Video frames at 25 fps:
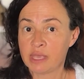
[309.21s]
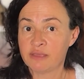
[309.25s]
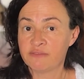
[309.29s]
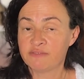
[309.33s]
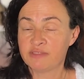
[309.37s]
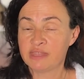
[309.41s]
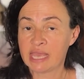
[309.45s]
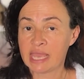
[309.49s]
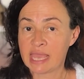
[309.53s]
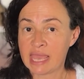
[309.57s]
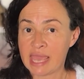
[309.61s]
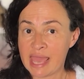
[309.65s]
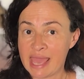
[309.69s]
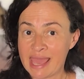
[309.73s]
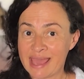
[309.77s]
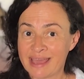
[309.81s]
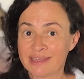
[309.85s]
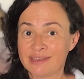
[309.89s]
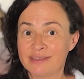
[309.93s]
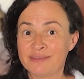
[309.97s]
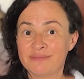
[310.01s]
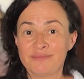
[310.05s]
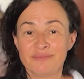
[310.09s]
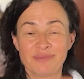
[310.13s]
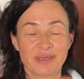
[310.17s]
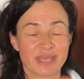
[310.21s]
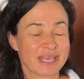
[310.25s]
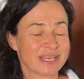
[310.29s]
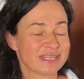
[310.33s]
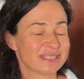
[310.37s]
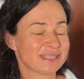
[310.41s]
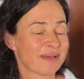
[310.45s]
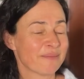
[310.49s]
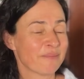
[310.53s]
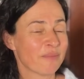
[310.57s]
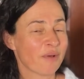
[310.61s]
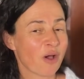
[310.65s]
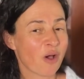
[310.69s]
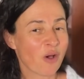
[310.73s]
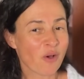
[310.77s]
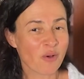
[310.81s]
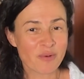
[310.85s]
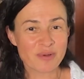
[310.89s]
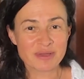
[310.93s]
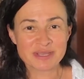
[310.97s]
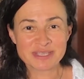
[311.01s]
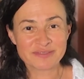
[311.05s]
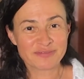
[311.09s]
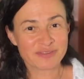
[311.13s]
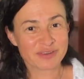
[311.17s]
if they can, because I'm
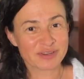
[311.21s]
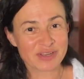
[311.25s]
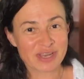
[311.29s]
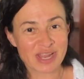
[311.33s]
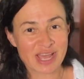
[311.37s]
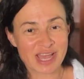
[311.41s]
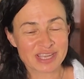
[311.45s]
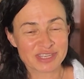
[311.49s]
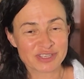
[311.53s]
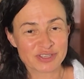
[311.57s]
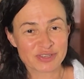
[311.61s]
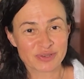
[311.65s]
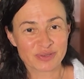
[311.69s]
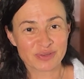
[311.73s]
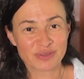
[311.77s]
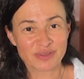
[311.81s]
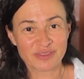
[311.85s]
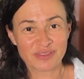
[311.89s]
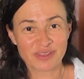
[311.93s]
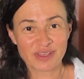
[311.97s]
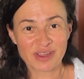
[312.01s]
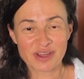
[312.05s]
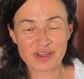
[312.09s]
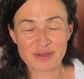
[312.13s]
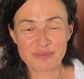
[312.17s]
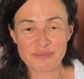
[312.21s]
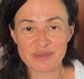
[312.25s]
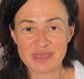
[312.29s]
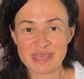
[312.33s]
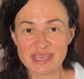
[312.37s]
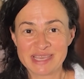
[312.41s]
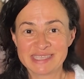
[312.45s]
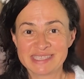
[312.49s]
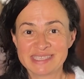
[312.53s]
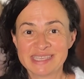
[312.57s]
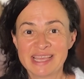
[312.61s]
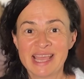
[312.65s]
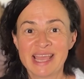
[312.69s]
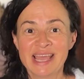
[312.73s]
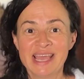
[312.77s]
always for natural therapies